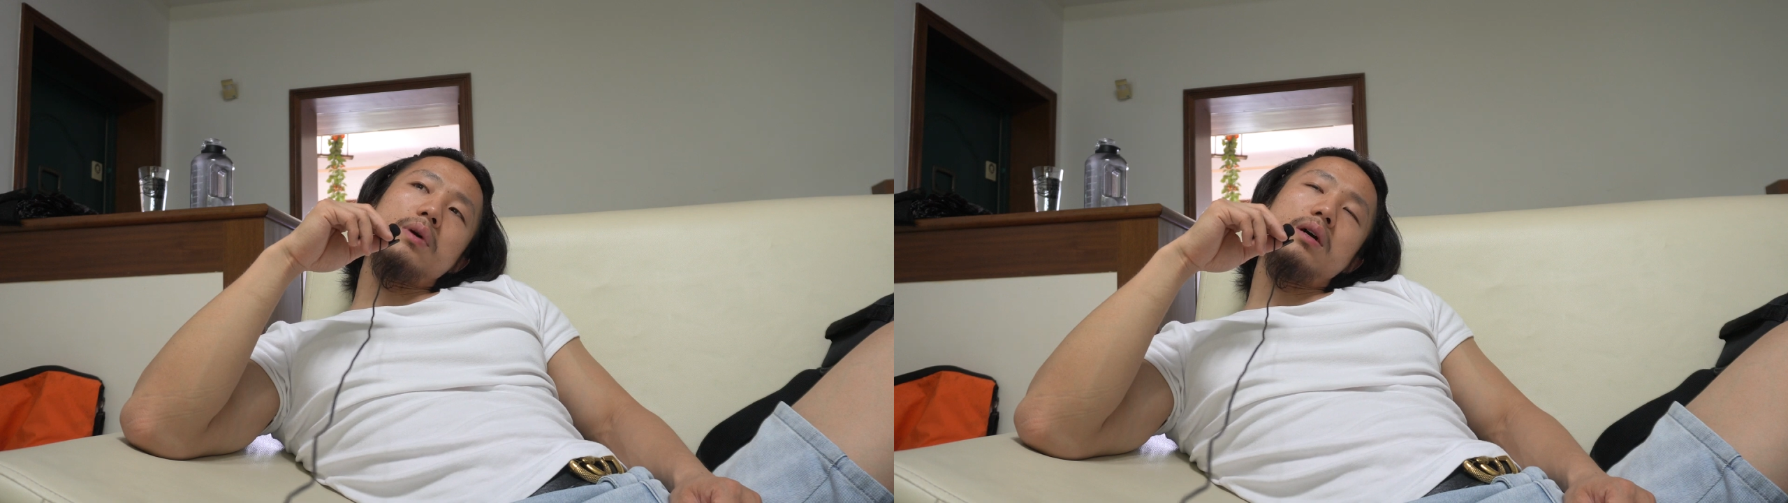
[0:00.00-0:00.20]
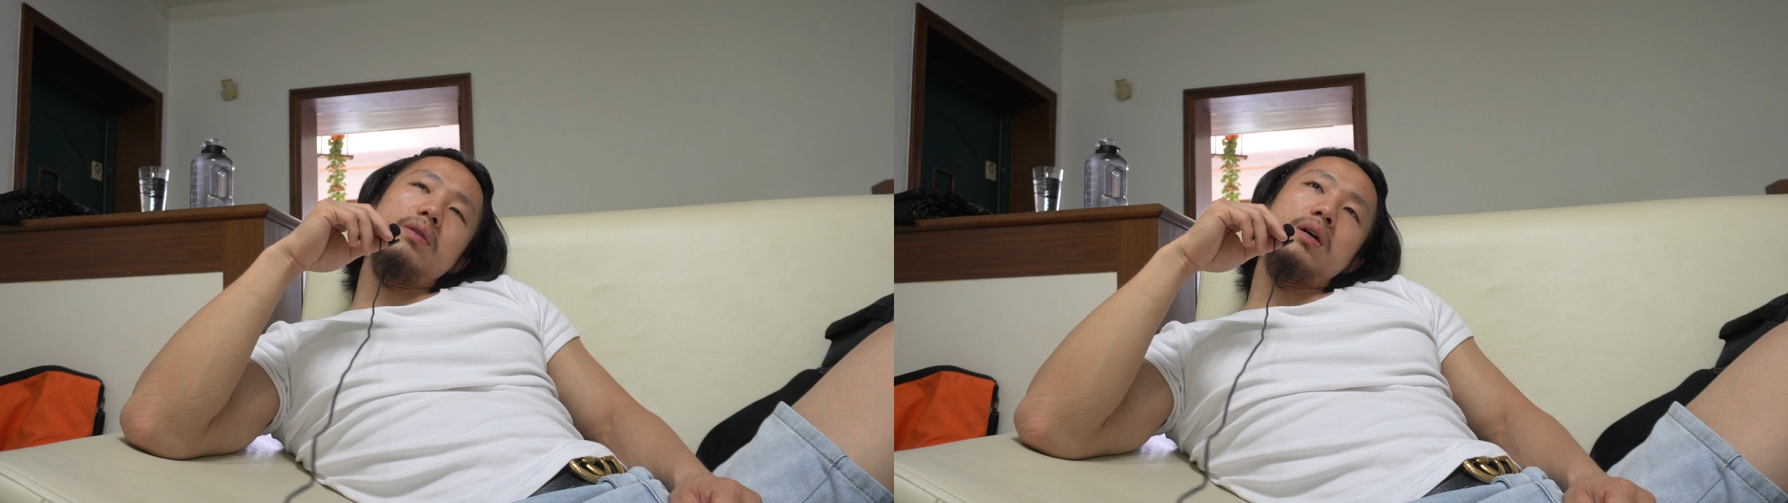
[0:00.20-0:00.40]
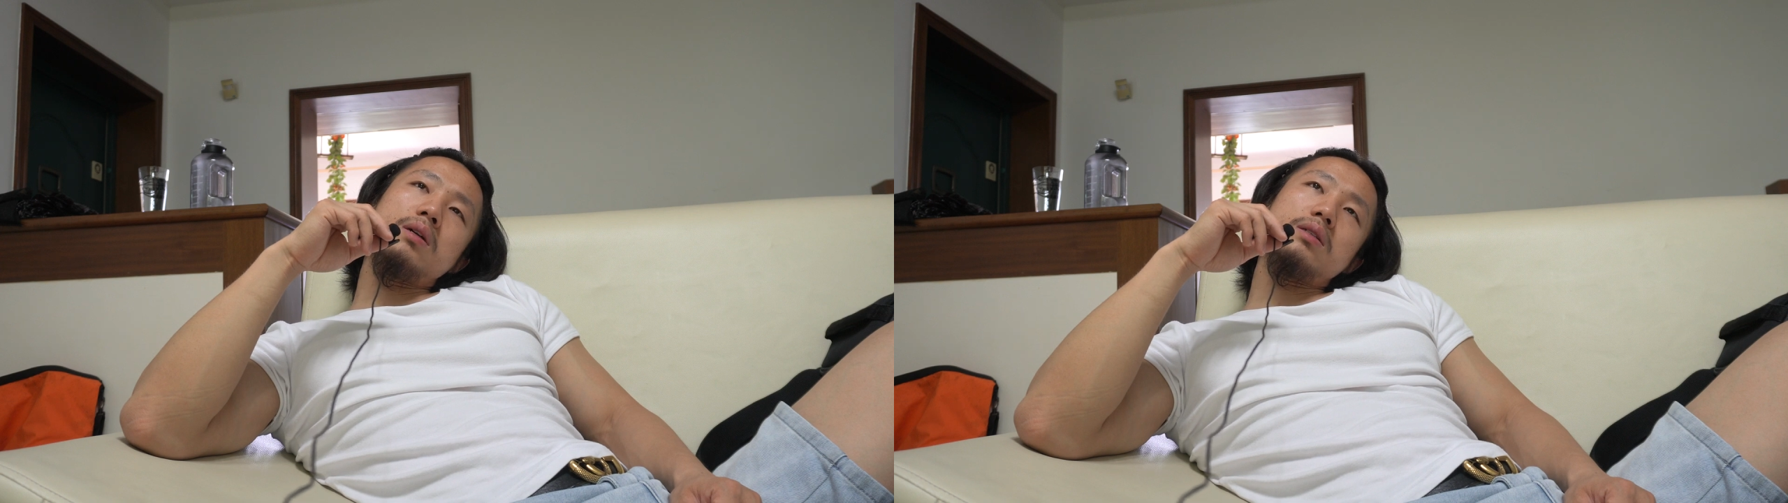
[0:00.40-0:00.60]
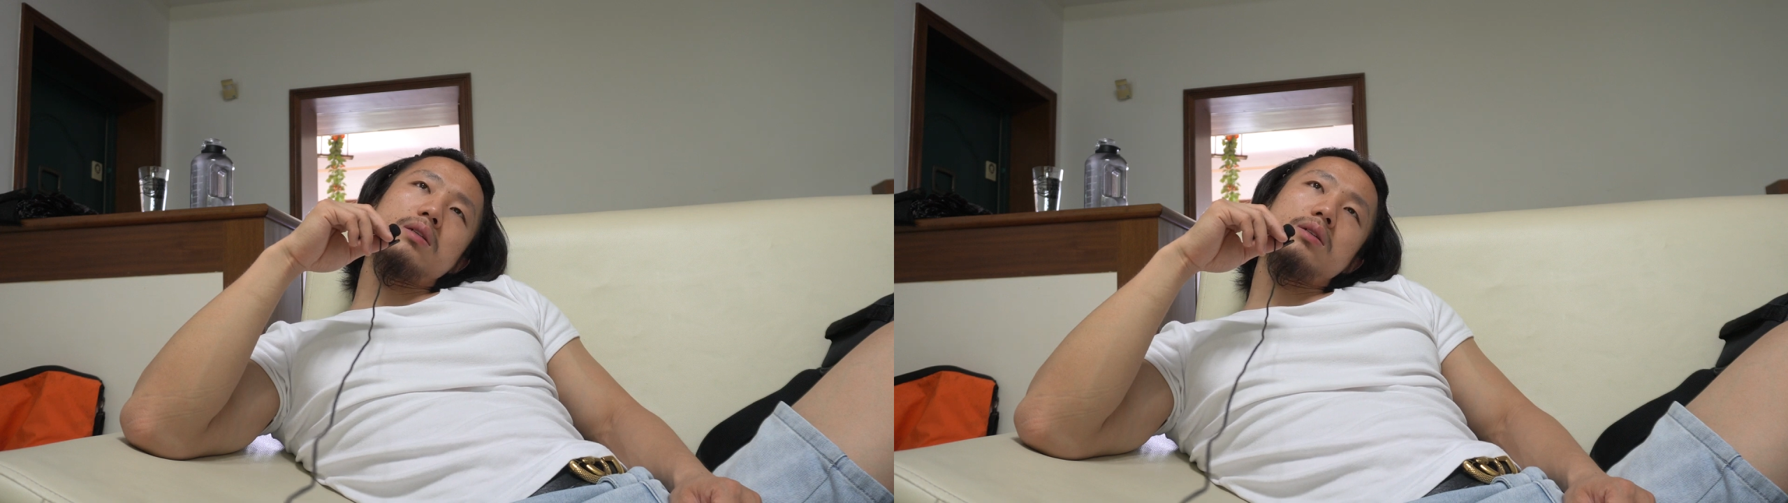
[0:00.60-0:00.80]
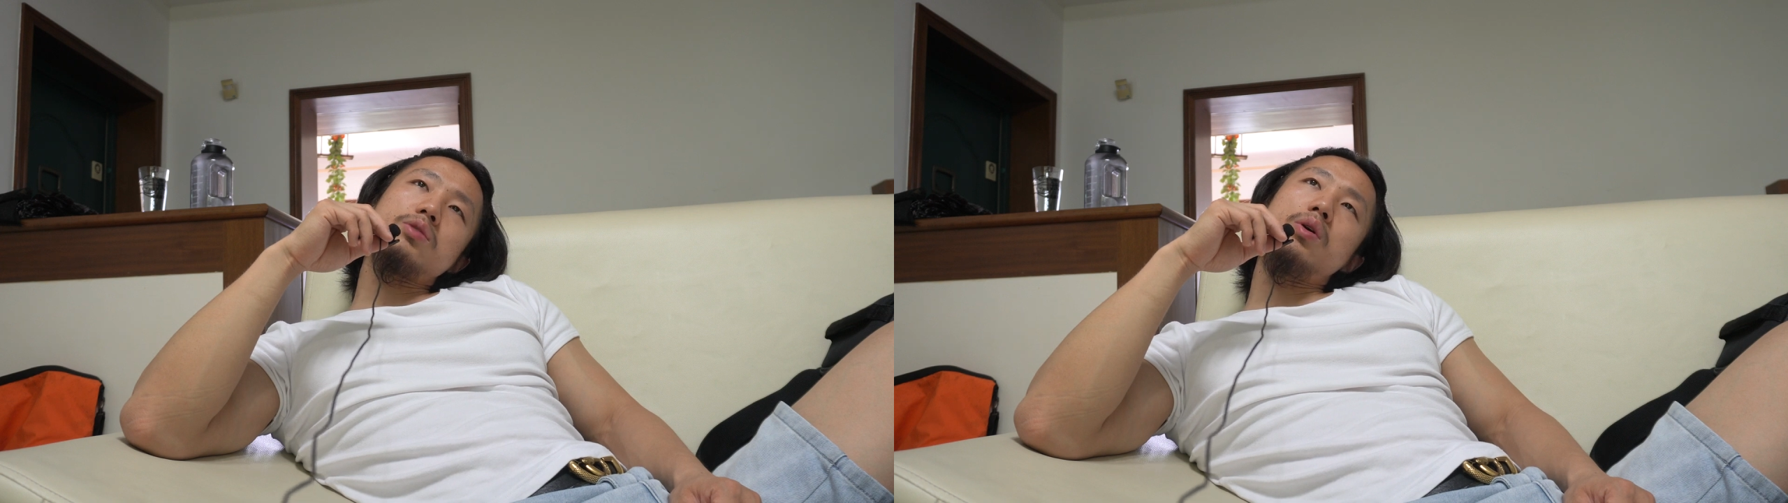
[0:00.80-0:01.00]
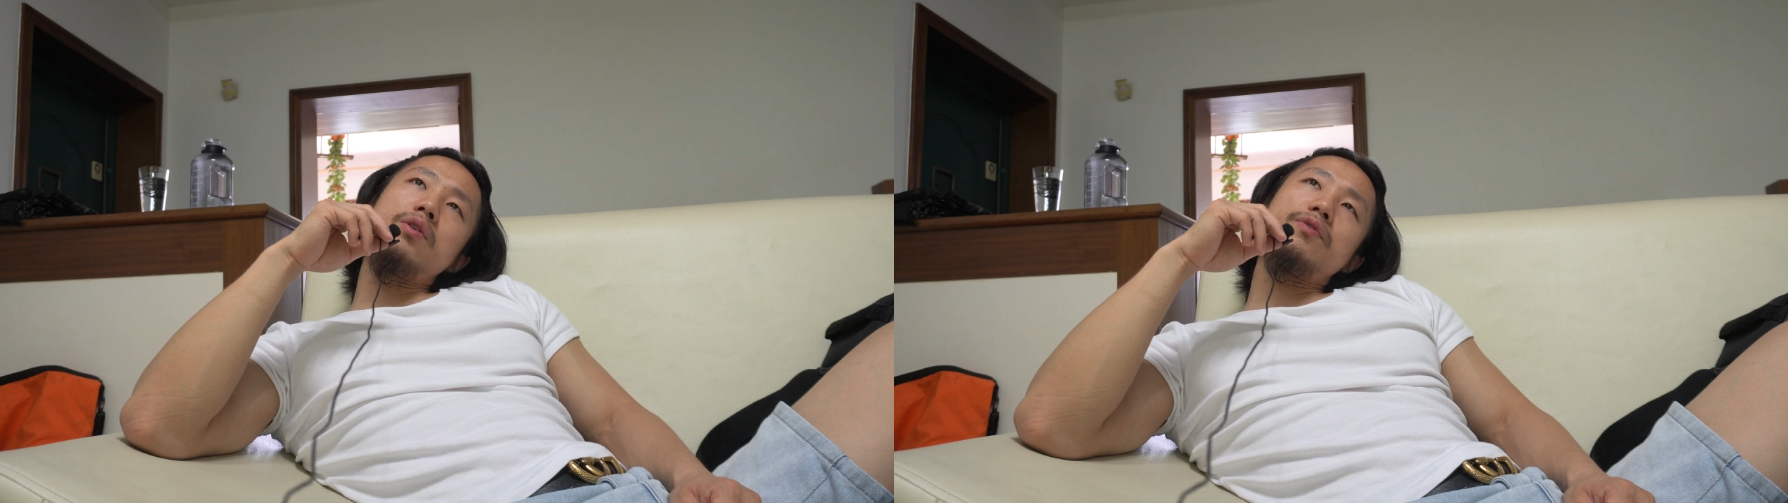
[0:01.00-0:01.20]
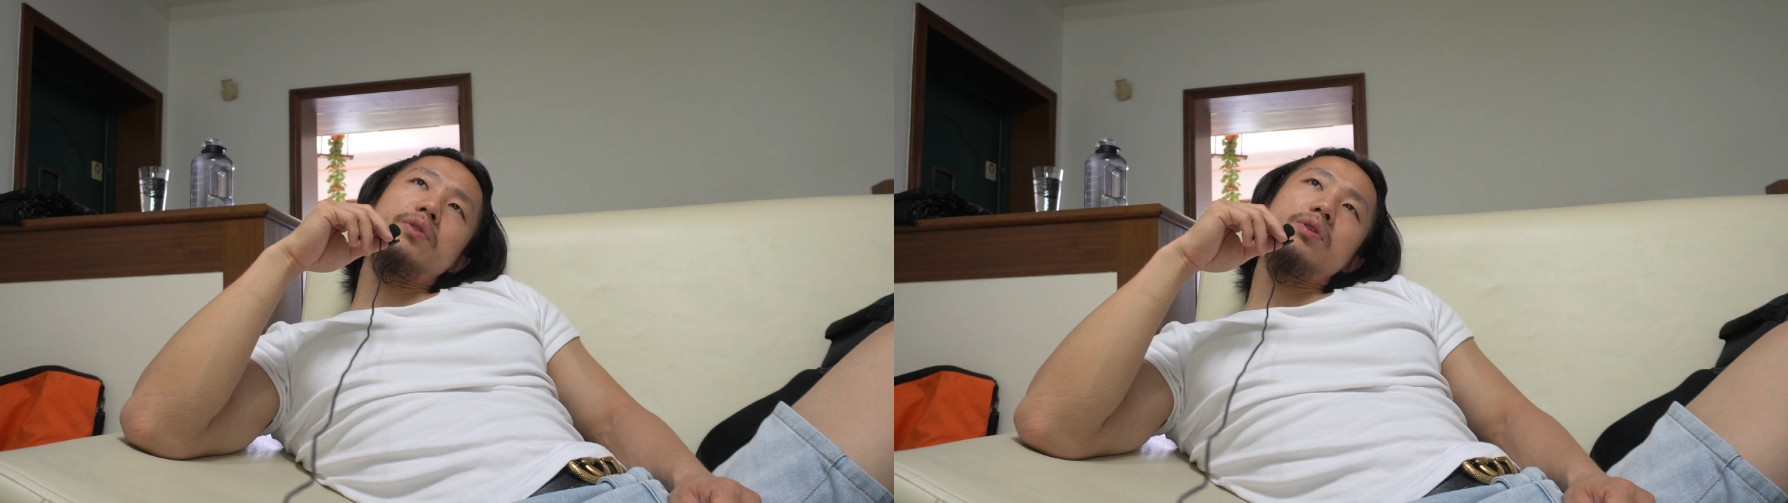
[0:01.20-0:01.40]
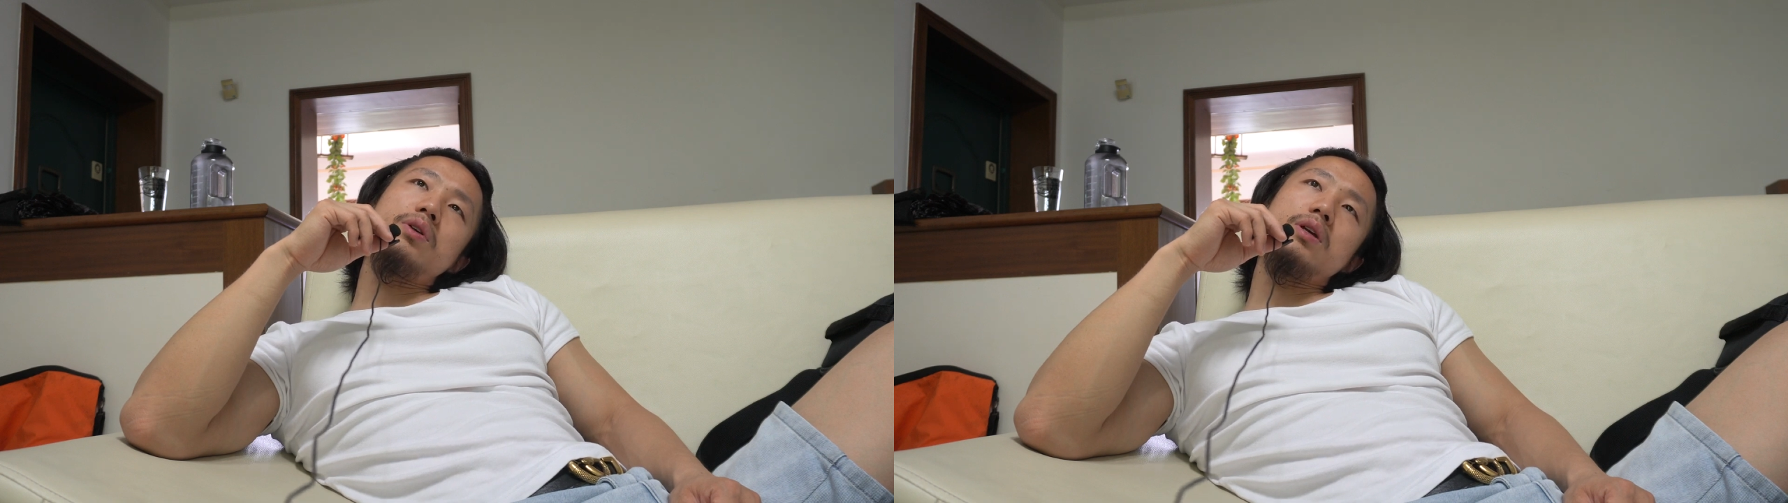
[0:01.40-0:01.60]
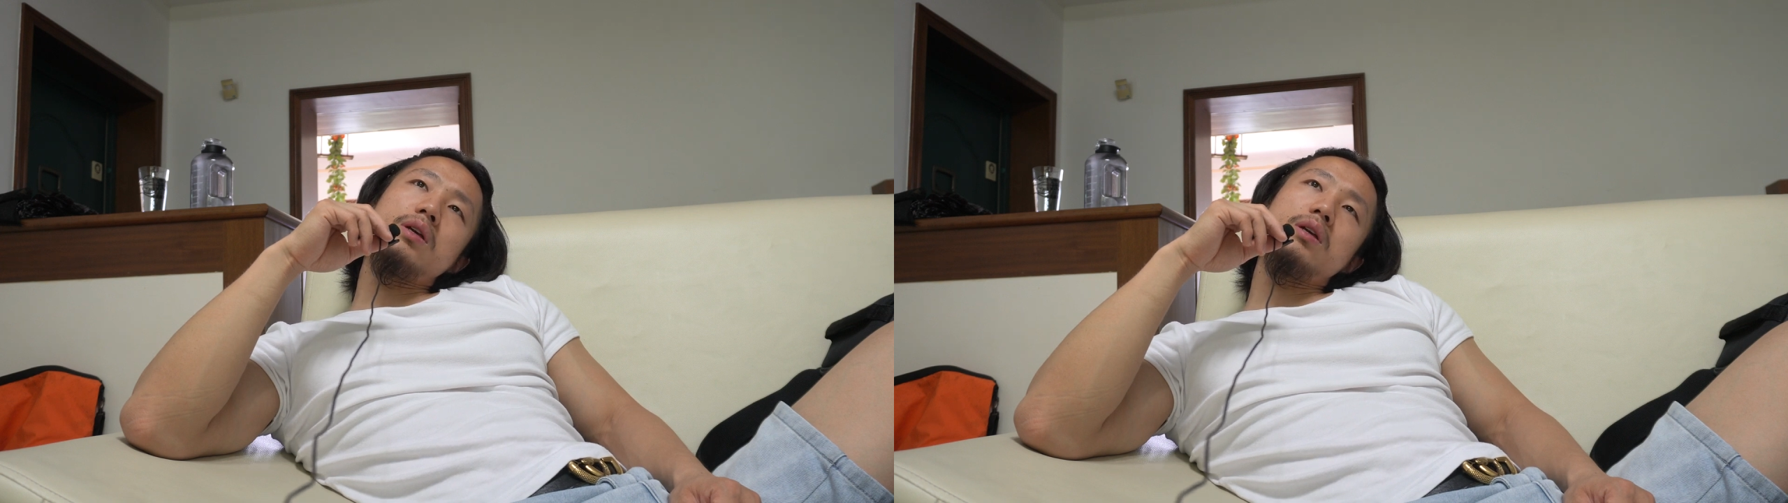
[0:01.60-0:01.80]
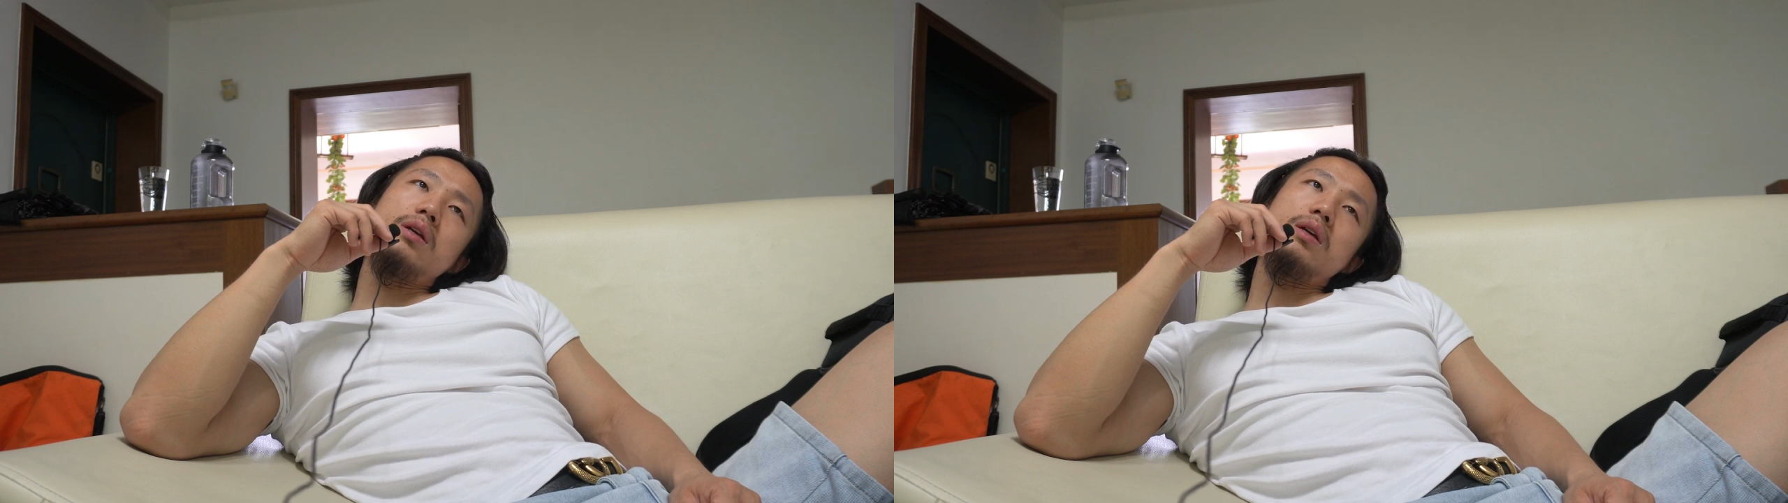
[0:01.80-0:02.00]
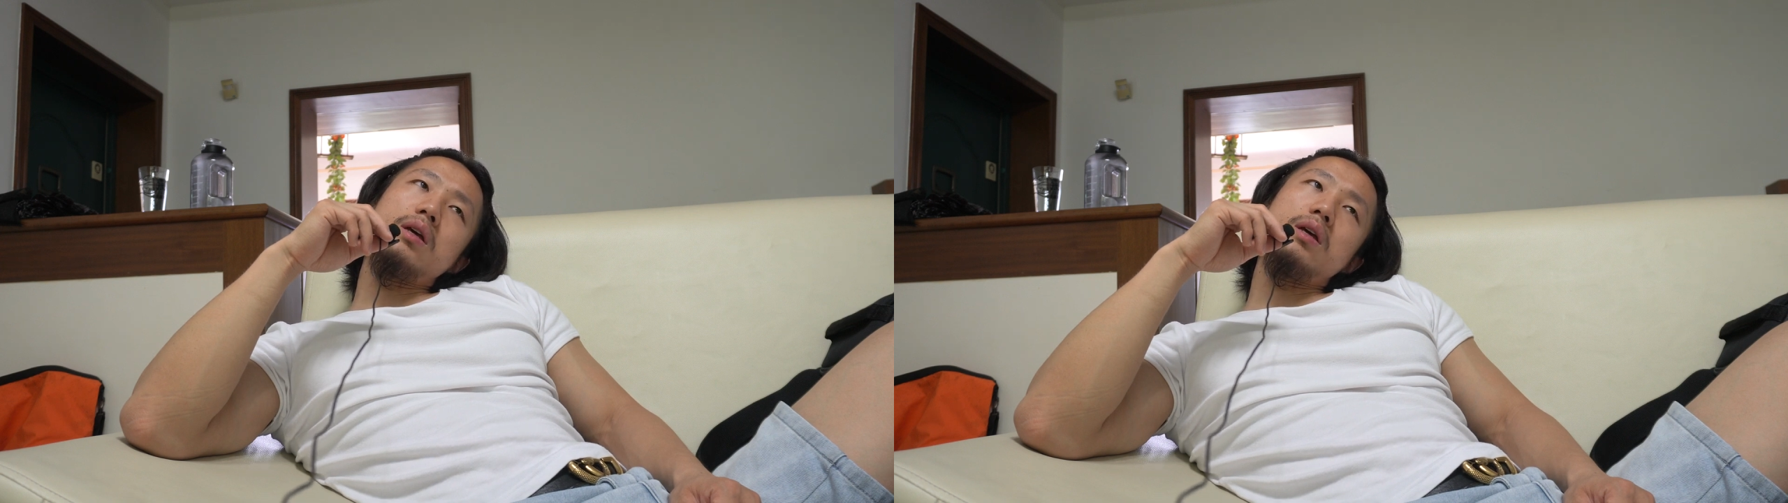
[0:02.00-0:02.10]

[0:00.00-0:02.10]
around 12:30